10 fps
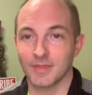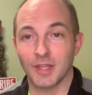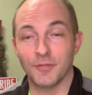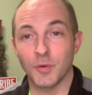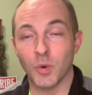
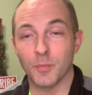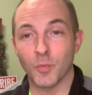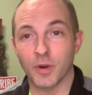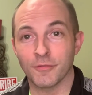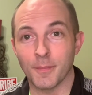If you want
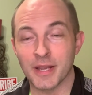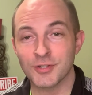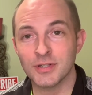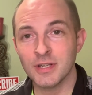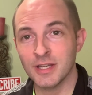more
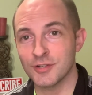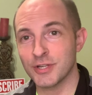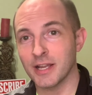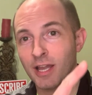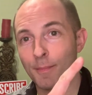information,
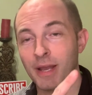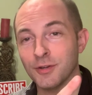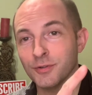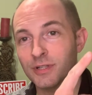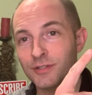check out my
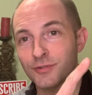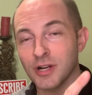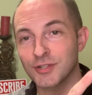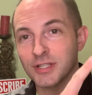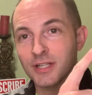new
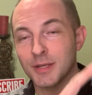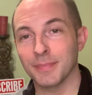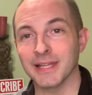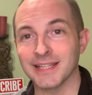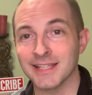construction
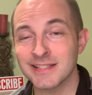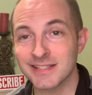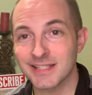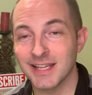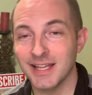
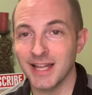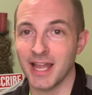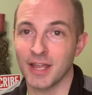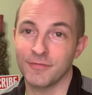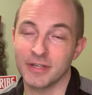playlist.
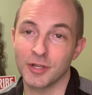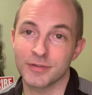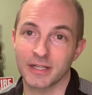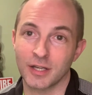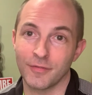I have
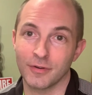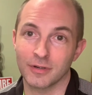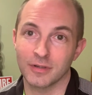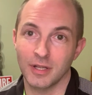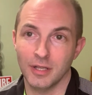videos that
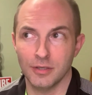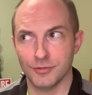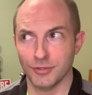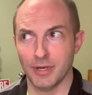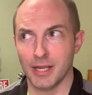cover,
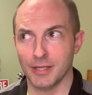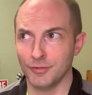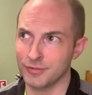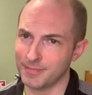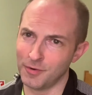should I
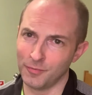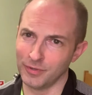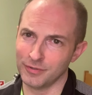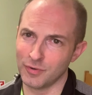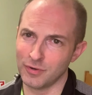use my own
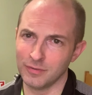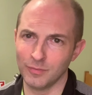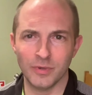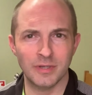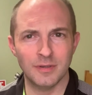realtor
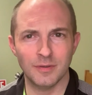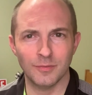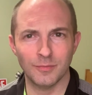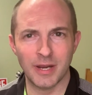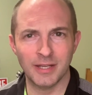when
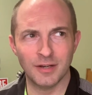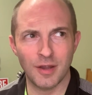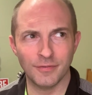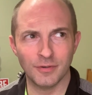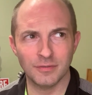writing an
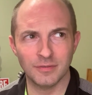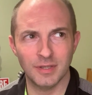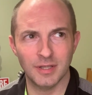offer,